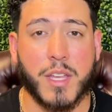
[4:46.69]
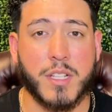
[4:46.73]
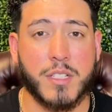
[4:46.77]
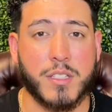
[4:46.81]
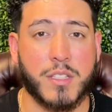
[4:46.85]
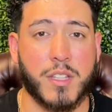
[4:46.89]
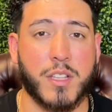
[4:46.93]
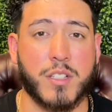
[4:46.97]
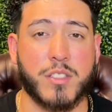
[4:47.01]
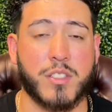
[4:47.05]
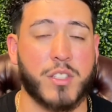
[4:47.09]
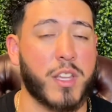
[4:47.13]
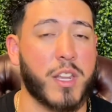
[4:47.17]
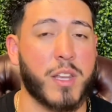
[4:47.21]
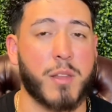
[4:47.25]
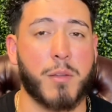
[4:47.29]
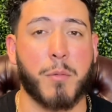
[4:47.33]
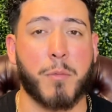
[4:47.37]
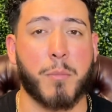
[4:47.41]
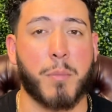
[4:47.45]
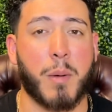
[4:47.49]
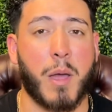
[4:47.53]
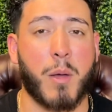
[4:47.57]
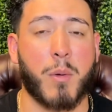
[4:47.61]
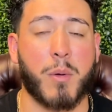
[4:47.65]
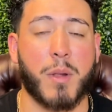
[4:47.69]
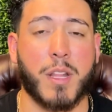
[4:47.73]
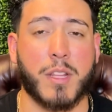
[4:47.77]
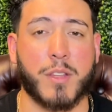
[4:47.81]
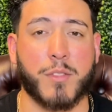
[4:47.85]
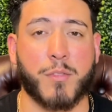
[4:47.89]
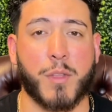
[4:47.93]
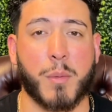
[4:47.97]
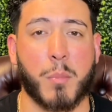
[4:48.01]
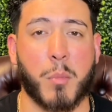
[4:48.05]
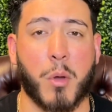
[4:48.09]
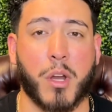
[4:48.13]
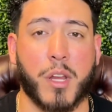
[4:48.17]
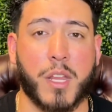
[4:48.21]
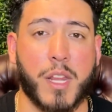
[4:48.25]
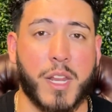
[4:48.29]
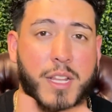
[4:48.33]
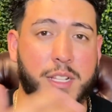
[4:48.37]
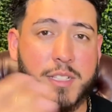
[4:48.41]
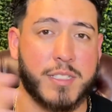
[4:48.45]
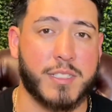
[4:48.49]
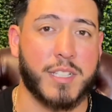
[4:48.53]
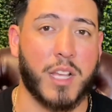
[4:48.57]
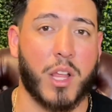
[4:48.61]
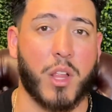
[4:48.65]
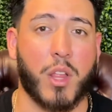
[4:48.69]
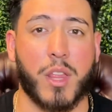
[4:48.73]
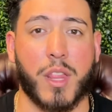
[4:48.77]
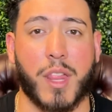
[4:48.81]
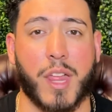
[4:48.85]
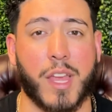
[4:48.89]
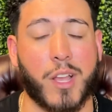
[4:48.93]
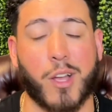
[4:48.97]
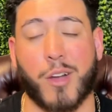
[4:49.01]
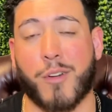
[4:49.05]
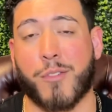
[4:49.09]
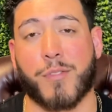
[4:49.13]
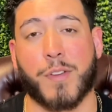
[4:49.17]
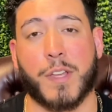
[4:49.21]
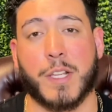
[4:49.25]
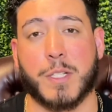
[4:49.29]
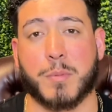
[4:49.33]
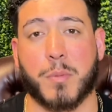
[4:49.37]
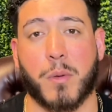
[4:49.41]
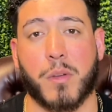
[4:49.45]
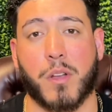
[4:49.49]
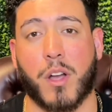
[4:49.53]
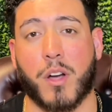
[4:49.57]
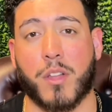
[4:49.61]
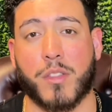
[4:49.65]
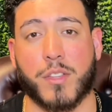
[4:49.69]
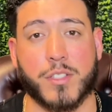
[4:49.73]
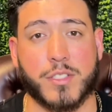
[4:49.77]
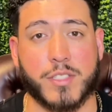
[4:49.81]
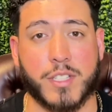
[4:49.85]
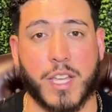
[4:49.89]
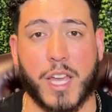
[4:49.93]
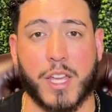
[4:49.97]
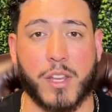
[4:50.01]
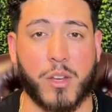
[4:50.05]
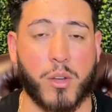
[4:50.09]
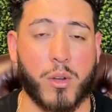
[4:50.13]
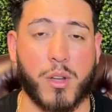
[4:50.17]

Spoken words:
Sometimes you can even buy one at the flea market and sell it like on Facebook on the side.